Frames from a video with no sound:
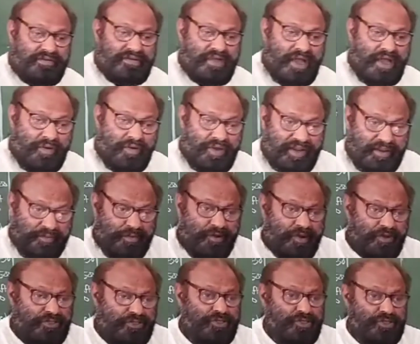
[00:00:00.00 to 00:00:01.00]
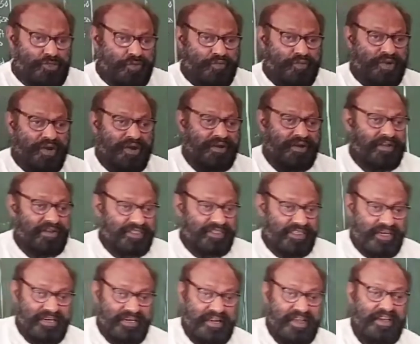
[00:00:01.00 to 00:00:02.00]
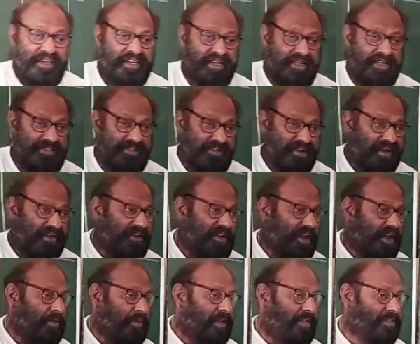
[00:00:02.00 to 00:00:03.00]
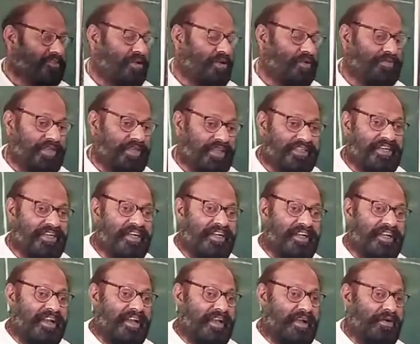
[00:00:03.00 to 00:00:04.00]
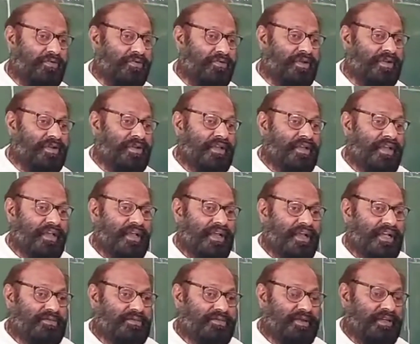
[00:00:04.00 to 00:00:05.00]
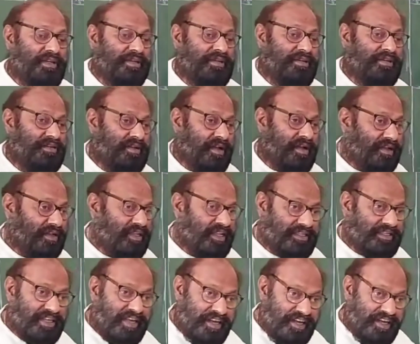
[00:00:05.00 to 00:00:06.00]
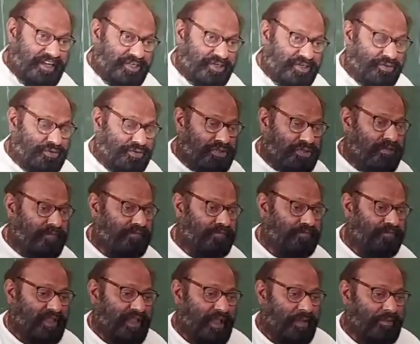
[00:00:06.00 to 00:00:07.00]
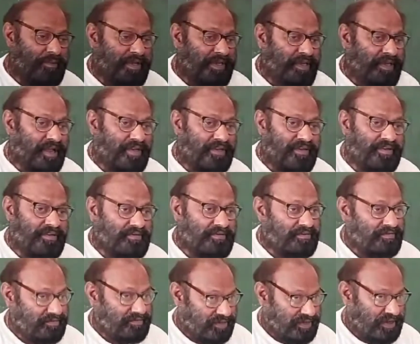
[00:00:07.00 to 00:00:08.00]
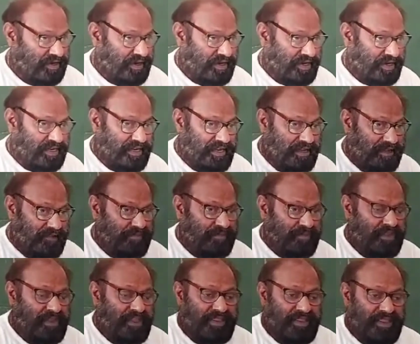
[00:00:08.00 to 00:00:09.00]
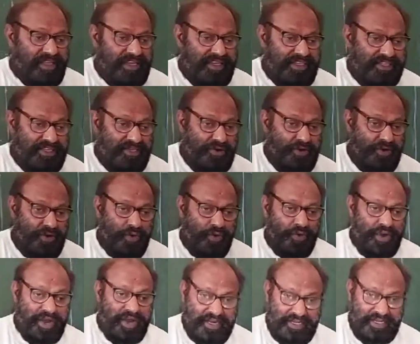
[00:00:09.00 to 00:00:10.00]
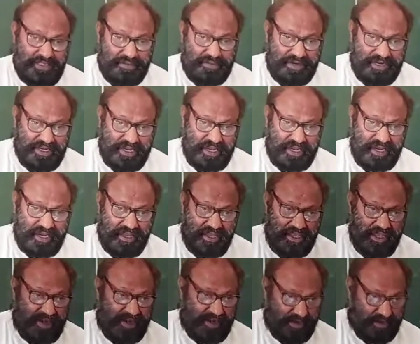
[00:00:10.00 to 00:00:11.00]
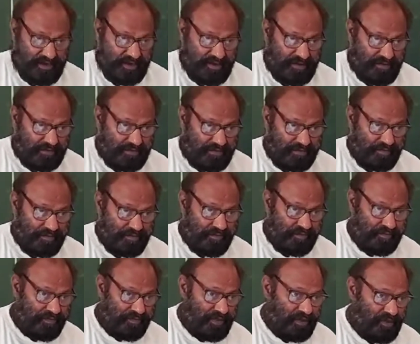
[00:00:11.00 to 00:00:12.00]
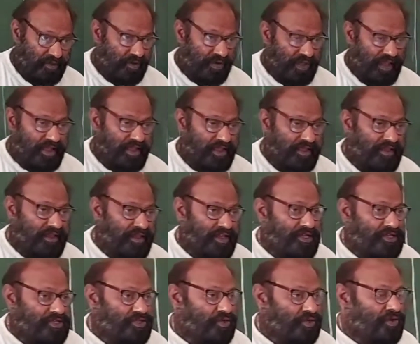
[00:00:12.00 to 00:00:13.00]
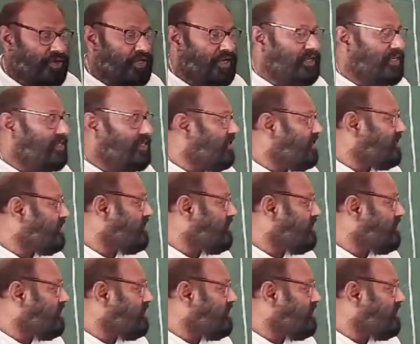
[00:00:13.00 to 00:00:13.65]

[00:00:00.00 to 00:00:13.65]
efforts so far, journal, ledger and trial balance of yesterday account has been done, yesterday issues have been done correctly. There is no arithmetical error. Okay, so it is